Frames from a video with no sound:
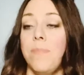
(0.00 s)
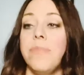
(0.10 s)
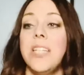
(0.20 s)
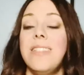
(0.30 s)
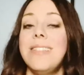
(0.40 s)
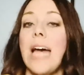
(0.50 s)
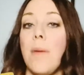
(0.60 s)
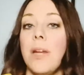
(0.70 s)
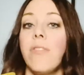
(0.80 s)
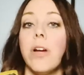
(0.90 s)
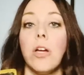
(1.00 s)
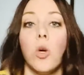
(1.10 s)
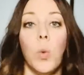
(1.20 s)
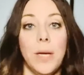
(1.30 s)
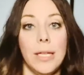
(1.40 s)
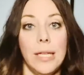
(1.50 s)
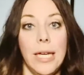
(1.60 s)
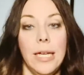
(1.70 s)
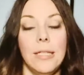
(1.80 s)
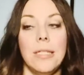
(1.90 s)
this is happening very
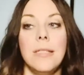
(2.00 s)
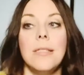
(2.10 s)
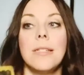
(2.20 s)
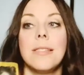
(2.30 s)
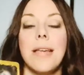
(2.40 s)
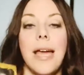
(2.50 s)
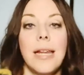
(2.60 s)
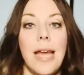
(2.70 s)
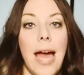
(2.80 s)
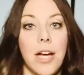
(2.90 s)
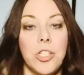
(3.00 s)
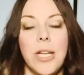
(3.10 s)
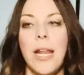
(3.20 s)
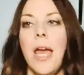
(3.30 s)
quickly. This is decided action.